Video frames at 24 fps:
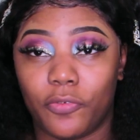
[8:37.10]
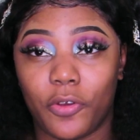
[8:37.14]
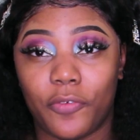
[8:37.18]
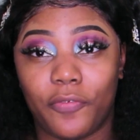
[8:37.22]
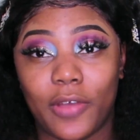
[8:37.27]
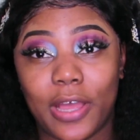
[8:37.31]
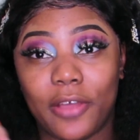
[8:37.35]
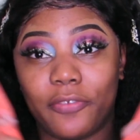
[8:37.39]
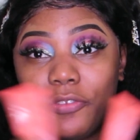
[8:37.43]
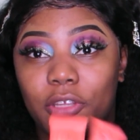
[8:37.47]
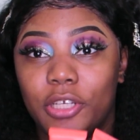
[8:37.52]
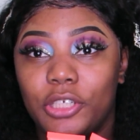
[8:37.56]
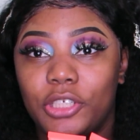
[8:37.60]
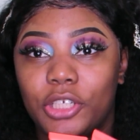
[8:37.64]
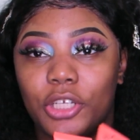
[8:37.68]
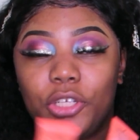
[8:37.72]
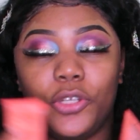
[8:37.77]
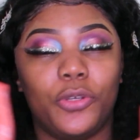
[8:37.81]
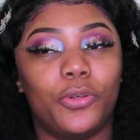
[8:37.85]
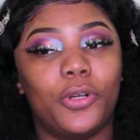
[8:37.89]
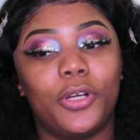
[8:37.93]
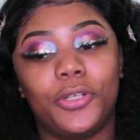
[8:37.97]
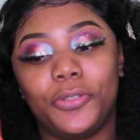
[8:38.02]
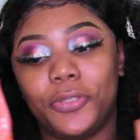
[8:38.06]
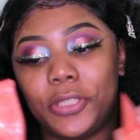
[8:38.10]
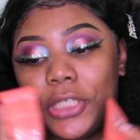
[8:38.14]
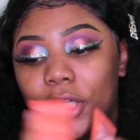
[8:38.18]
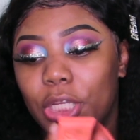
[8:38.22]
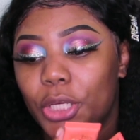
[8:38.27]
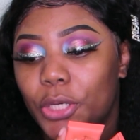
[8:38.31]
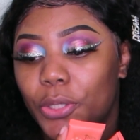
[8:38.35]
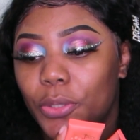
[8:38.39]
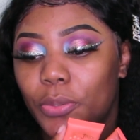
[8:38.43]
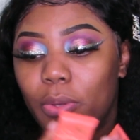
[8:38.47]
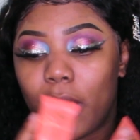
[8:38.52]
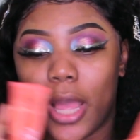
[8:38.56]
for foundation, you already
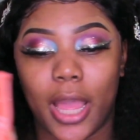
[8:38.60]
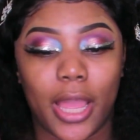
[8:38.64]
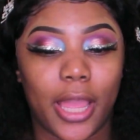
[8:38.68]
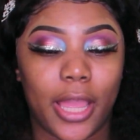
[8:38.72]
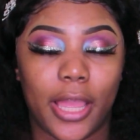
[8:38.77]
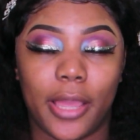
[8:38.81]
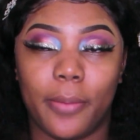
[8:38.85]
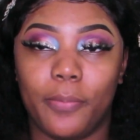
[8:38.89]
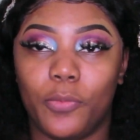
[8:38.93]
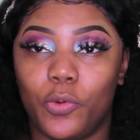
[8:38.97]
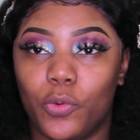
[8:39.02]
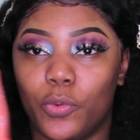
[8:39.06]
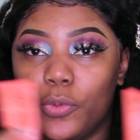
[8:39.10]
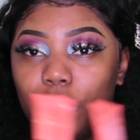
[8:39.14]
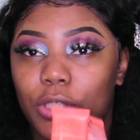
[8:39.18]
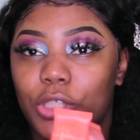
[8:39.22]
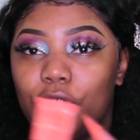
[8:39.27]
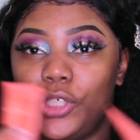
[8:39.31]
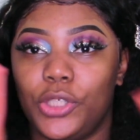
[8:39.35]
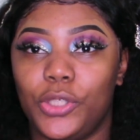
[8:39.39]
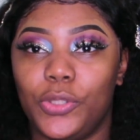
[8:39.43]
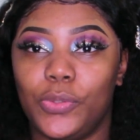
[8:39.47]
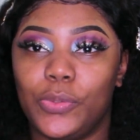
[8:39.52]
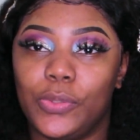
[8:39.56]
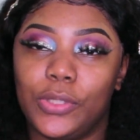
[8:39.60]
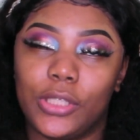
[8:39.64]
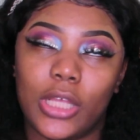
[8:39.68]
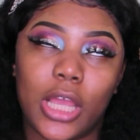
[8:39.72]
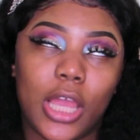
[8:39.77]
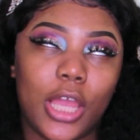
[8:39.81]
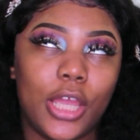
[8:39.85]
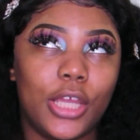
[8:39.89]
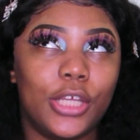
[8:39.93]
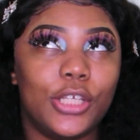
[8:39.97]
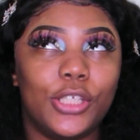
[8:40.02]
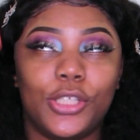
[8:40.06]
know I am going to use
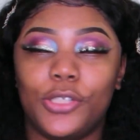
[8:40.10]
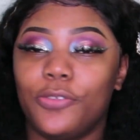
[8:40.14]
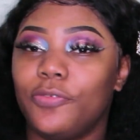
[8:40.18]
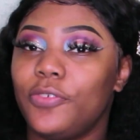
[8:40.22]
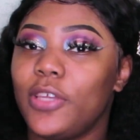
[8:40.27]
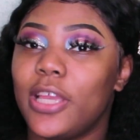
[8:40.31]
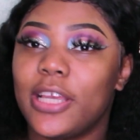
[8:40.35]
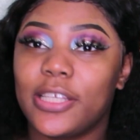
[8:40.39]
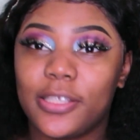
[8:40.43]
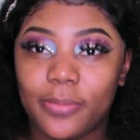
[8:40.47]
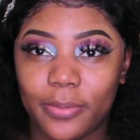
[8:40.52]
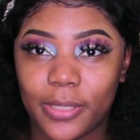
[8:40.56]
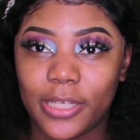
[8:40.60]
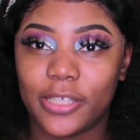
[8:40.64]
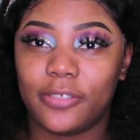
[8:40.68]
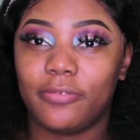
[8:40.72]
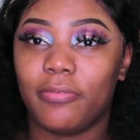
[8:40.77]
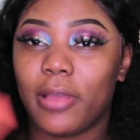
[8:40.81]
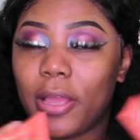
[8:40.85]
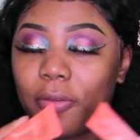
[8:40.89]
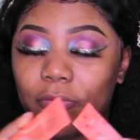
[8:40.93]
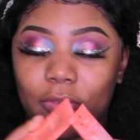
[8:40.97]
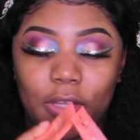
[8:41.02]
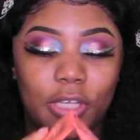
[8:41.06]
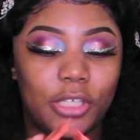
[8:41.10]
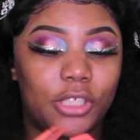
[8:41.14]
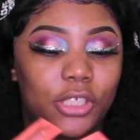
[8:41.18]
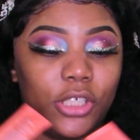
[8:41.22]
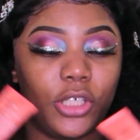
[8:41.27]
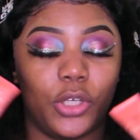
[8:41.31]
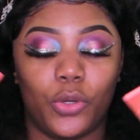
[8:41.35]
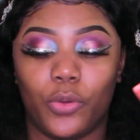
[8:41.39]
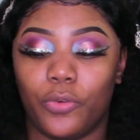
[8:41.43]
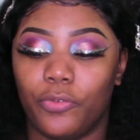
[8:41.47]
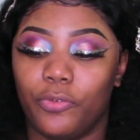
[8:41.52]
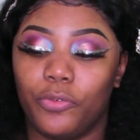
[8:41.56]
Juvia's Place
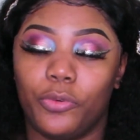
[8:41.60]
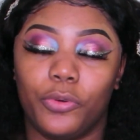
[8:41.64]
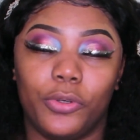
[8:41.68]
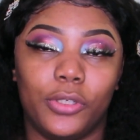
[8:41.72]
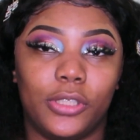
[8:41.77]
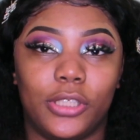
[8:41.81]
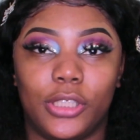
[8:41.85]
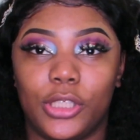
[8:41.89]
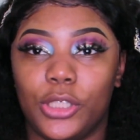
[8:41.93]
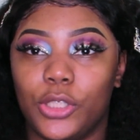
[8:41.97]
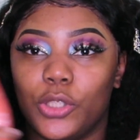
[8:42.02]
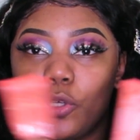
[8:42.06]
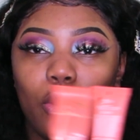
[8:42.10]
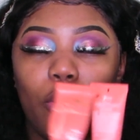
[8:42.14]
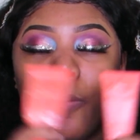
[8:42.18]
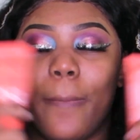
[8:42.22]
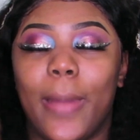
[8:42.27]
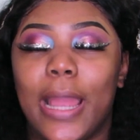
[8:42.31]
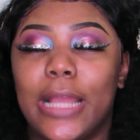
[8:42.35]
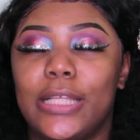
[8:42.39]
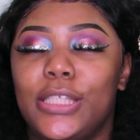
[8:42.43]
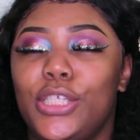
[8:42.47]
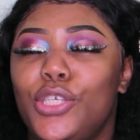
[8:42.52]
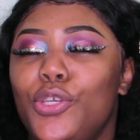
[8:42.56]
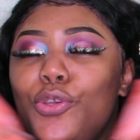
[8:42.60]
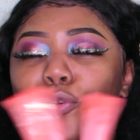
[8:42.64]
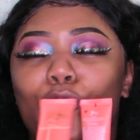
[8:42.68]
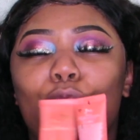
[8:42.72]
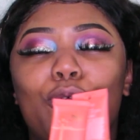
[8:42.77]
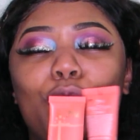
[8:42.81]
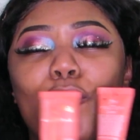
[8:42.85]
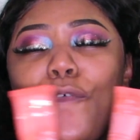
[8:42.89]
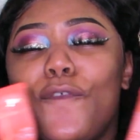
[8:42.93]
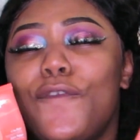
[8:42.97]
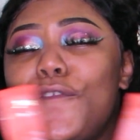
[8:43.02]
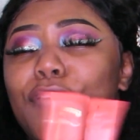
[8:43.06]
foundation. Of course, these are my
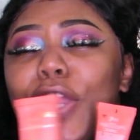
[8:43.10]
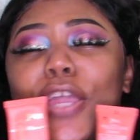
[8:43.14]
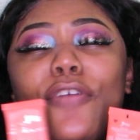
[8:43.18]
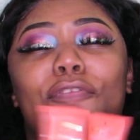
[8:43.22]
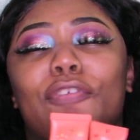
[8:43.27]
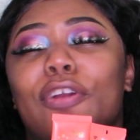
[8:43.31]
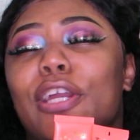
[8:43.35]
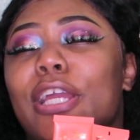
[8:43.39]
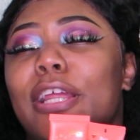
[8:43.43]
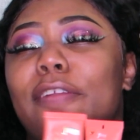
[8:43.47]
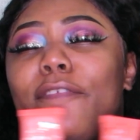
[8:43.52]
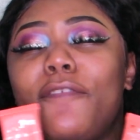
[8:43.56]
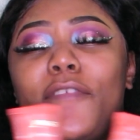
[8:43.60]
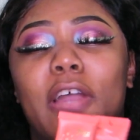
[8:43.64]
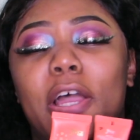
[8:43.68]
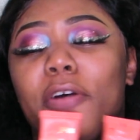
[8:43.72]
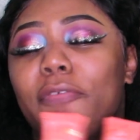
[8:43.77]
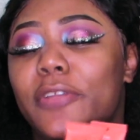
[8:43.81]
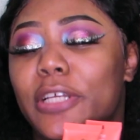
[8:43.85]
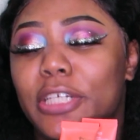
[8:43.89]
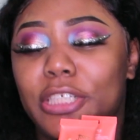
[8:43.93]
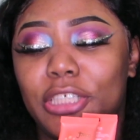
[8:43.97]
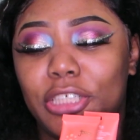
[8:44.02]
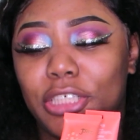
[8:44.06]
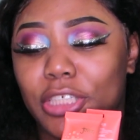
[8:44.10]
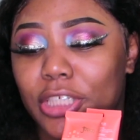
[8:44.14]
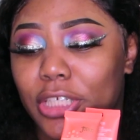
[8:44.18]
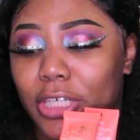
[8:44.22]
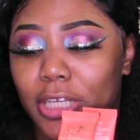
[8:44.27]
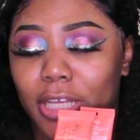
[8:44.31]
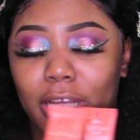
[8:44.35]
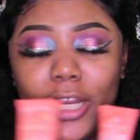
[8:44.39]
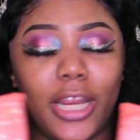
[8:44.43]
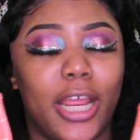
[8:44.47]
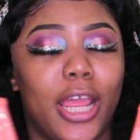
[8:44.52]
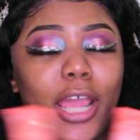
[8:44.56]
2 favorite foundation
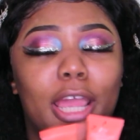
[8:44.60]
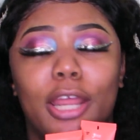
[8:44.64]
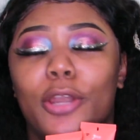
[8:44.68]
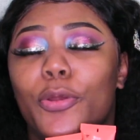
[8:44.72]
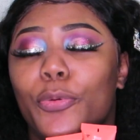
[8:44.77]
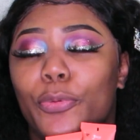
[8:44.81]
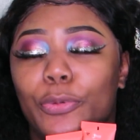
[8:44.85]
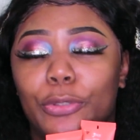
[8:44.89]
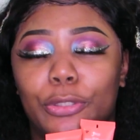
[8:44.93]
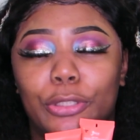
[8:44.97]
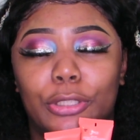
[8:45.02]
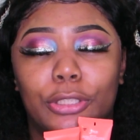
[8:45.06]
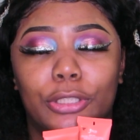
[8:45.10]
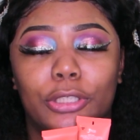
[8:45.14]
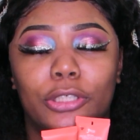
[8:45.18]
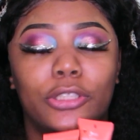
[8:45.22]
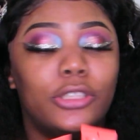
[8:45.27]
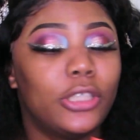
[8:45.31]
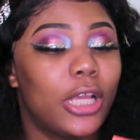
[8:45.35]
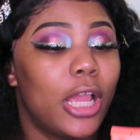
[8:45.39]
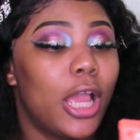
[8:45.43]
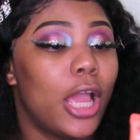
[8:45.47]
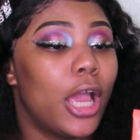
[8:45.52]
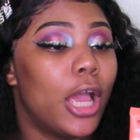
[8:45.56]
in the world.